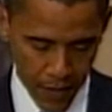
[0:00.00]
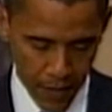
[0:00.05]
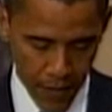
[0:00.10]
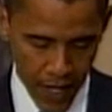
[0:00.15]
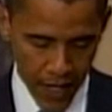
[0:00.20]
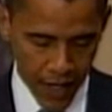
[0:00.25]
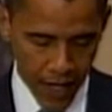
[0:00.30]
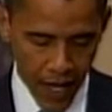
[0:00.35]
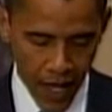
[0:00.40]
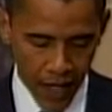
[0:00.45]

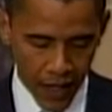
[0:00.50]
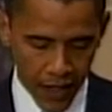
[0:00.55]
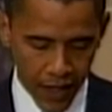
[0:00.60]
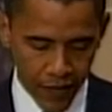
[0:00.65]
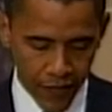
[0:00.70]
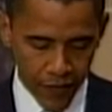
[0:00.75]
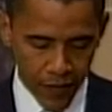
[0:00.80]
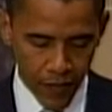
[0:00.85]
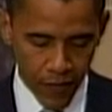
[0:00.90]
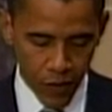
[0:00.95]
my
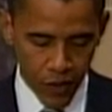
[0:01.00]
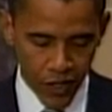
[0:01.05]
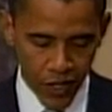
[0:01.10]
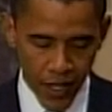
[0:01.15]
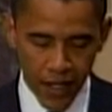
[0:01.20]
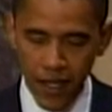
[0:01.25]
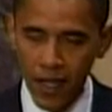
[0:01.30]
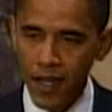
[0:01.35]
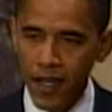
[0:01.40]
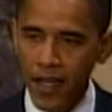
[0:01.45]
colleague from
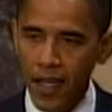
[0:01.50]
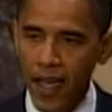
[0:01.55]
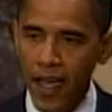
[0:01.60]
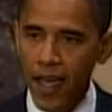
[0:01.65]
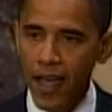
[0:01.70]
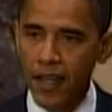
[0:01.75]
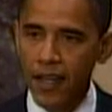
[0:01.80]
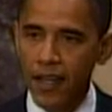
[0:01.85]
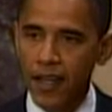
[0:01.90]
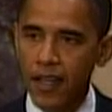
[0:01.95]
Virginia,
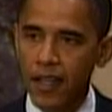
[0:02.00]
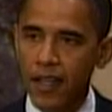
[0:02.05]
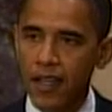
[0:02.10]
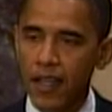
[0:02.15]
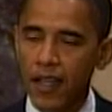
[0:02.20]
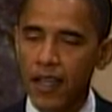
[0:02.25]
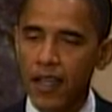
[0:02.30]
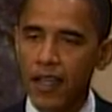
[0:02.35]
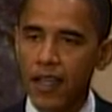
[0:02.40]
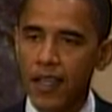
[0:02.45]
and
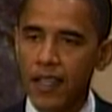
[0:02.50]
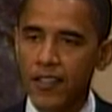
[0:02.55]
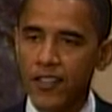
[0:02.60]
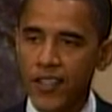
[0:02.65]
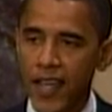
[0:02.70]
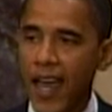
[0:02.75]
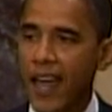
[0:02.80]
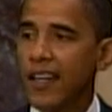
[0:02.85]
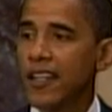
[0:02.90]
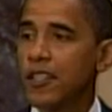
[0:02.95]
it
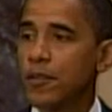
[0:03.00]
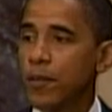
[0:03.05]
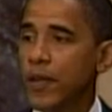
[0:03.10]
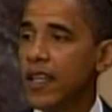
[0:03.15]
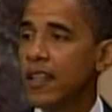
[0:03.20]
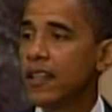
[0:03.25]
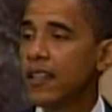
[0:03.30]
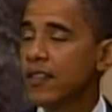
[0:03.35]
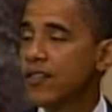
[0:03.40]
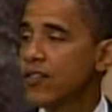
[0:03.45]
saddens
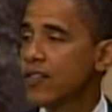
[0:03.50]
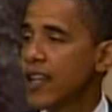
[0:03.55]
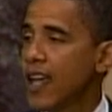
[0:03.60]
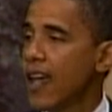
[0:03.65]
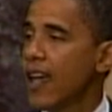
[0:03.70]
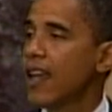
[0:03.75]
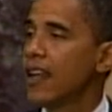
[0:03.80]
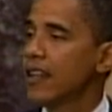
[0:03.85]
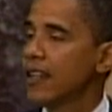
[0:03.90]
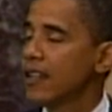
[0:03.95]
me to
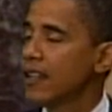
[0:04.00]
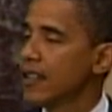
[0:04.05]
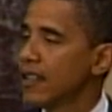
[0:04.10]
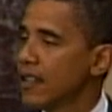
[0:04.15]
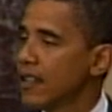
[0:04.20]
stand